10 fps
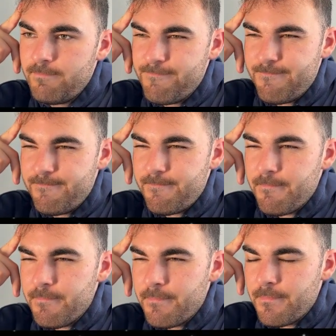
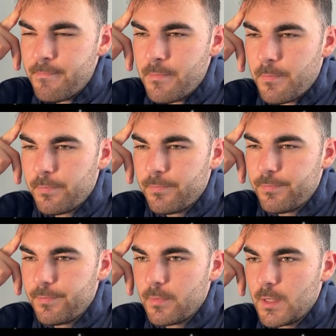It
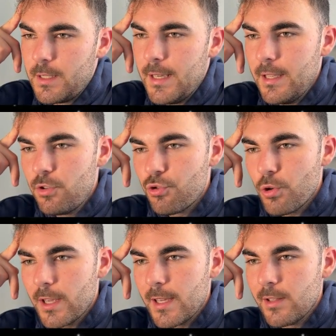is
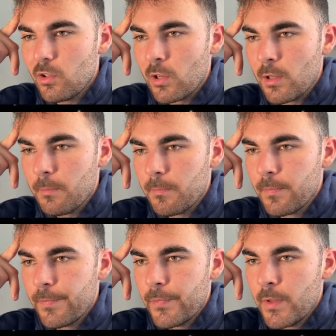tricky, isn't it?
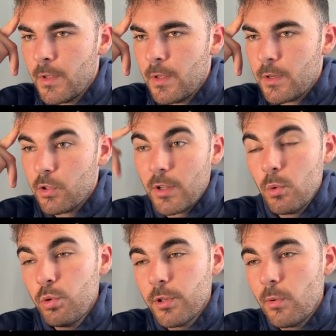Because I'd
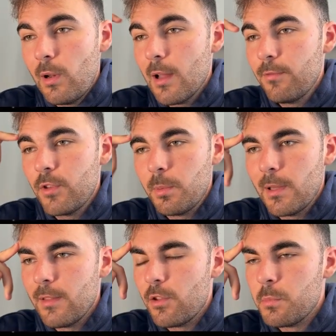also love to
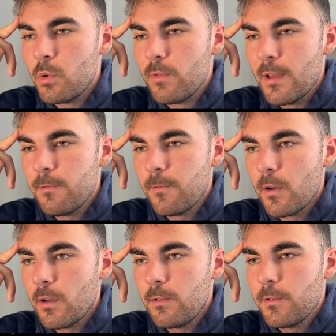play this move
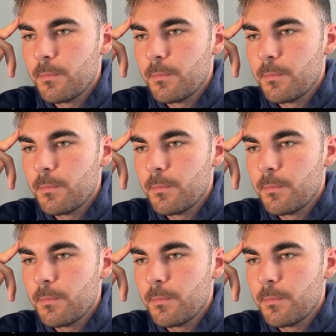f5.